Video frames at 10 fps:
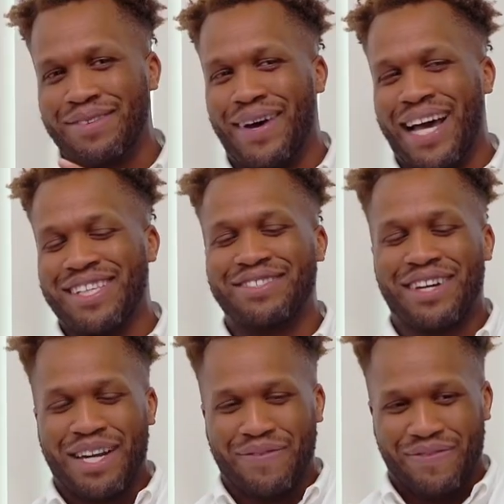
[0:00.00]
the minds
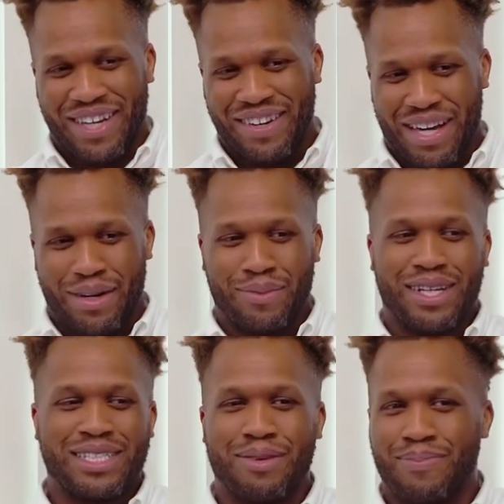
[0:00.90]
trying to figure out
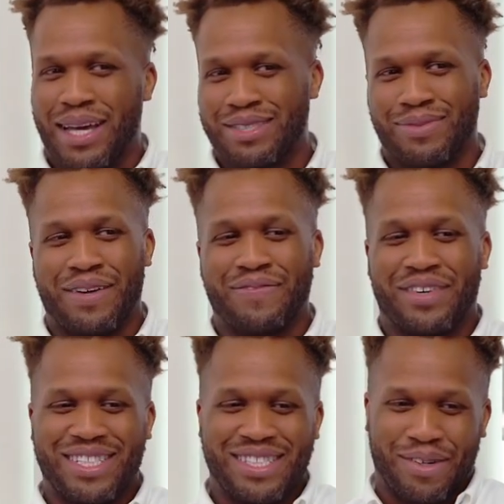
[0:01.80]
what's the best way
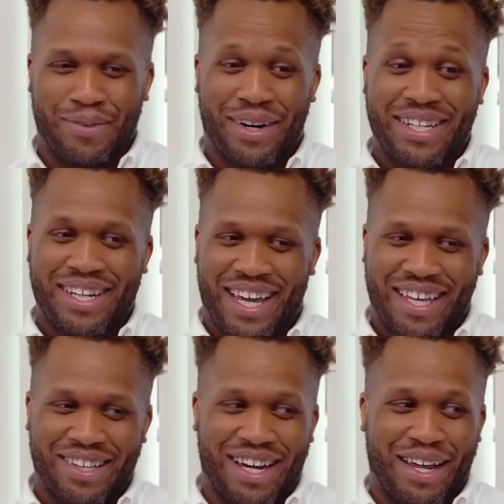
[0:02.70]
for us to work
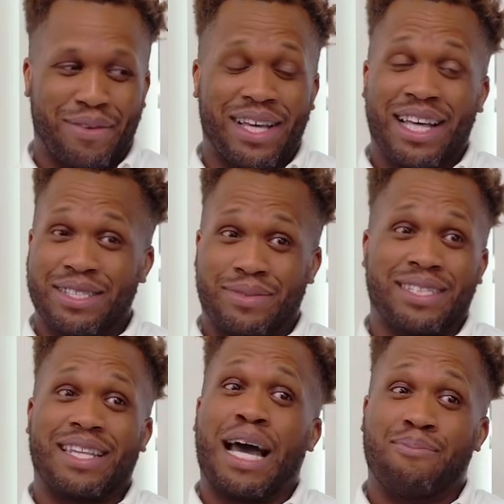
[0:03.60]
together, and I realized it
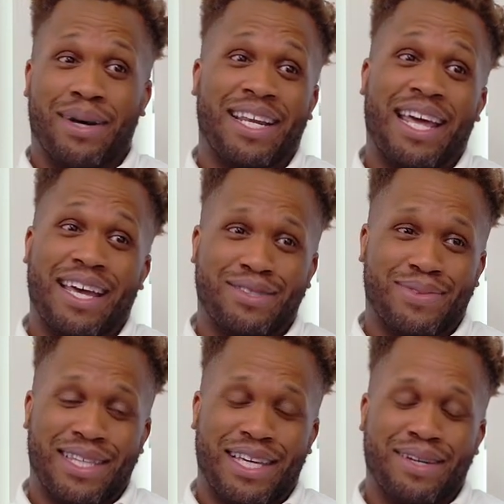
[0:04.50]
was not butting heads
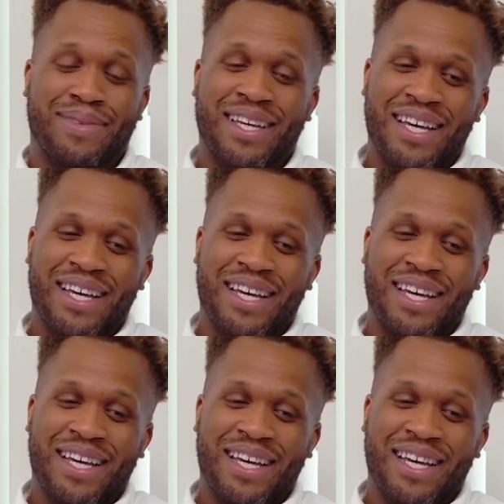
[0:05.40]
with him.